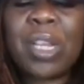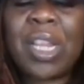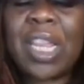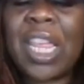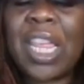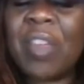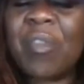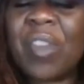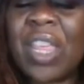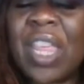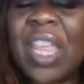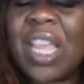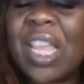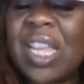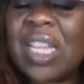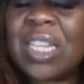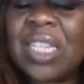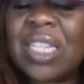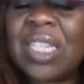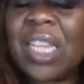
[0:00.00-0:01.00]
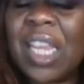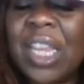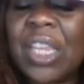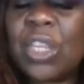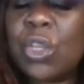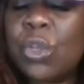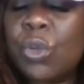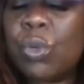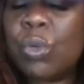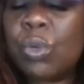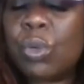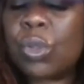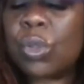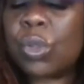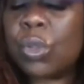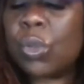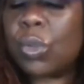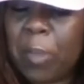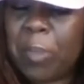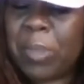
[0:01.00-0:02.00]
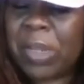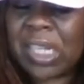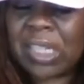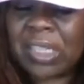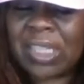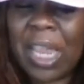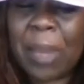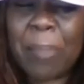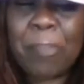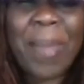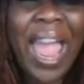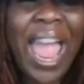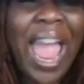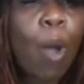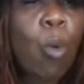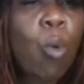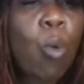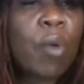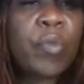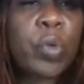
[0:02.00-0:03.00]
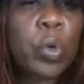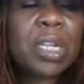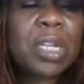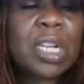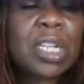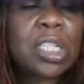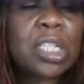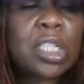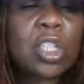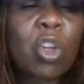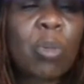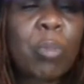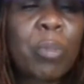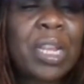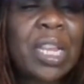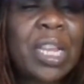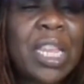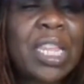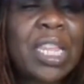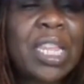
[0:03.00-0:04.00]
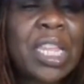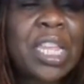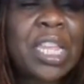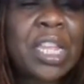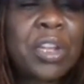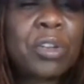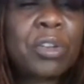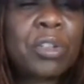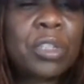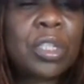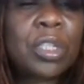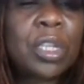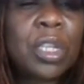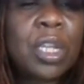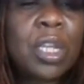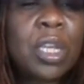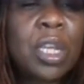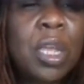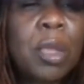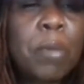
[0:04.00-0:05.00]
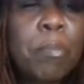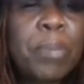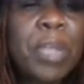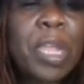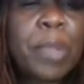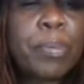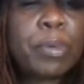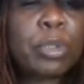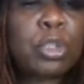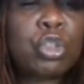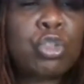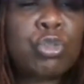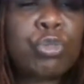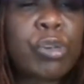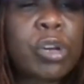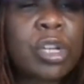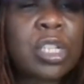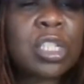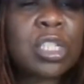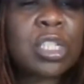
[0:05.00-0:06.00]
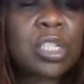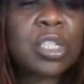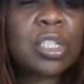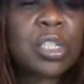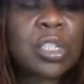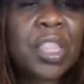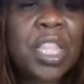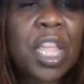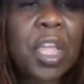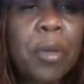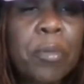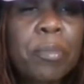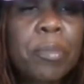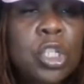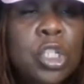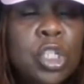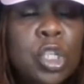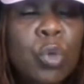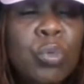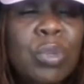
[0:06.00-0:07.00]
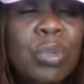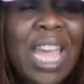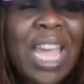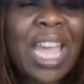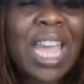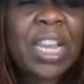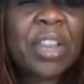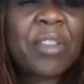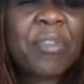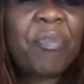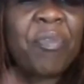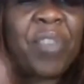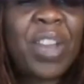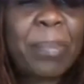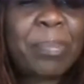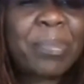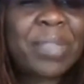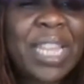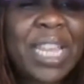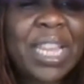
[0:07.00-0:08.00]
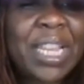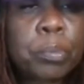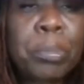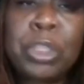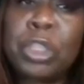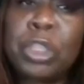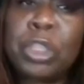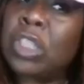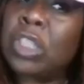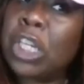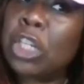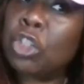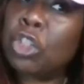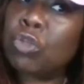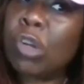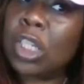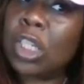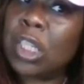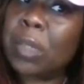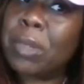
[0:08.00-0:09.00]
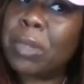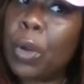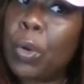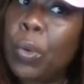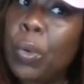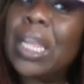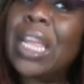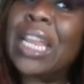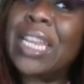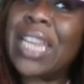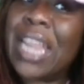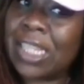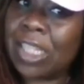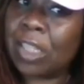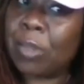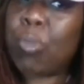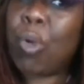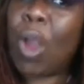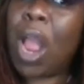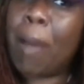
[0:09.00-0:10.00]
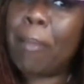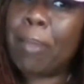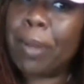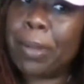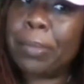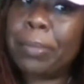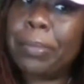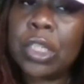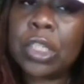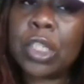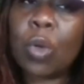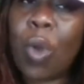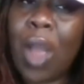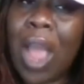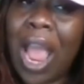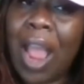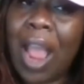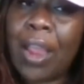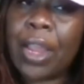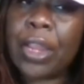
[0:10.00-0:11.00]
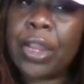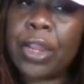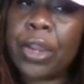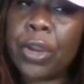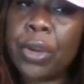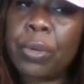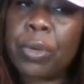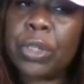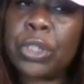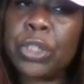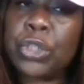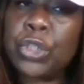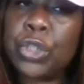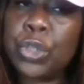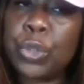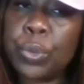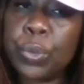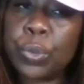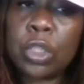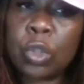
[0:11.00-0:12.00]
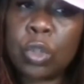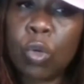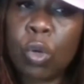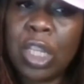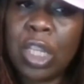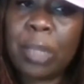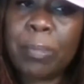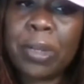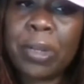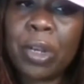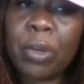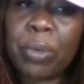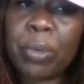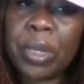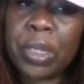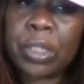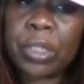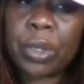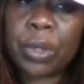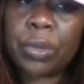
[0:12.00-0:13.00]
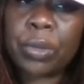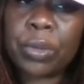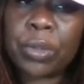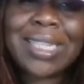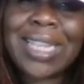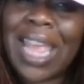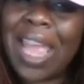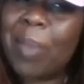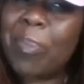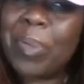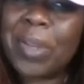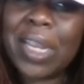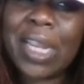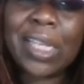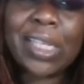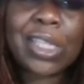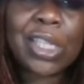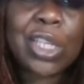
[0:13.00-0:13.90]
if it continues, because they powerful, because so many years people trust them. So now they flipped it, but you still trust them though. And that's the problem. So I encourage you, do a little bit of research. Tap into